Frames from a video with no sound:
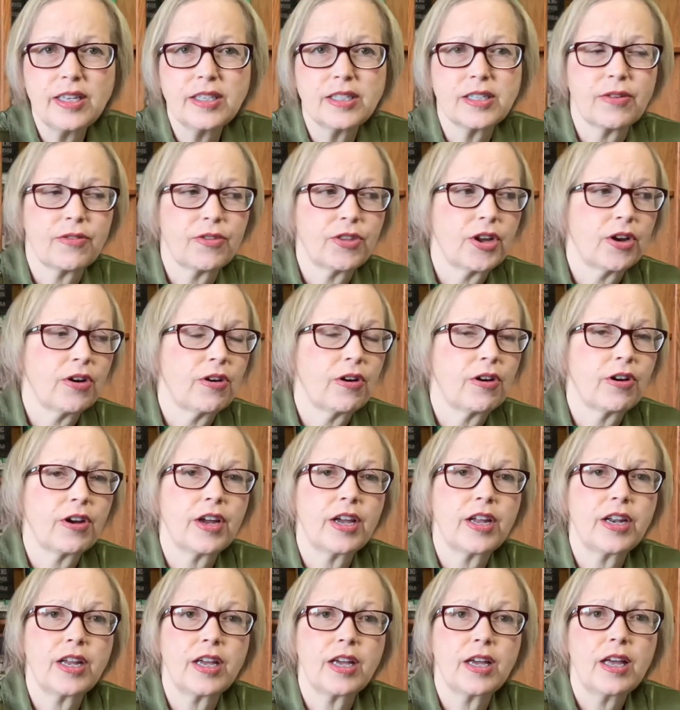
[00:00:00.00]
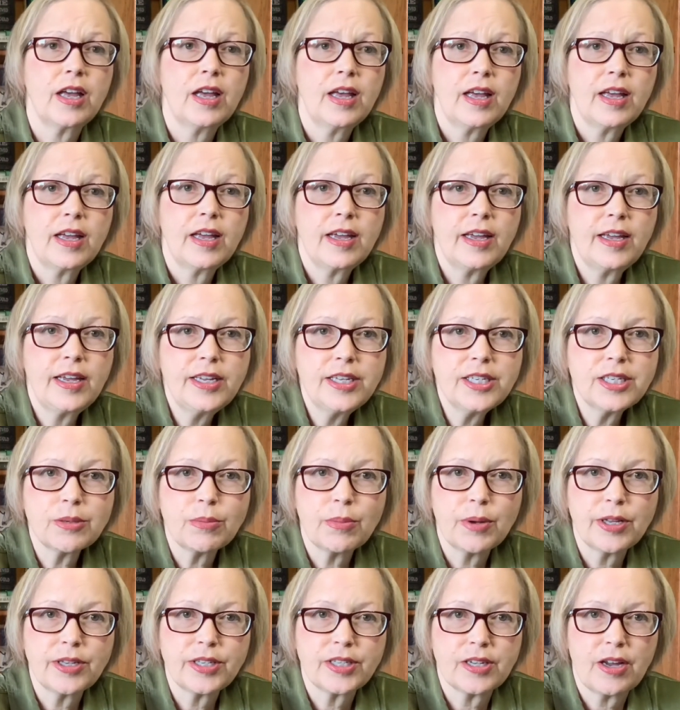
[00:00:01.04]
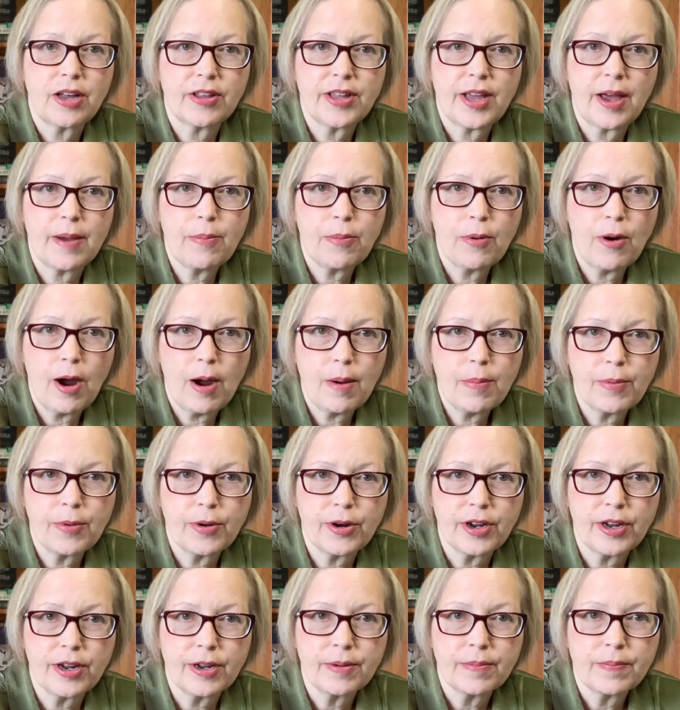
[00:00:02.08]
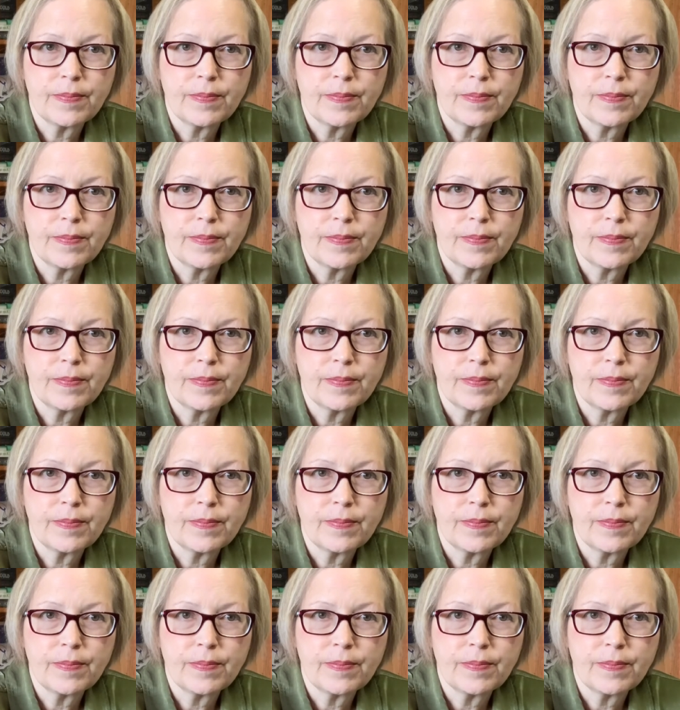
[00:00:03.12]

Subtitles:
if there are any easements on that property.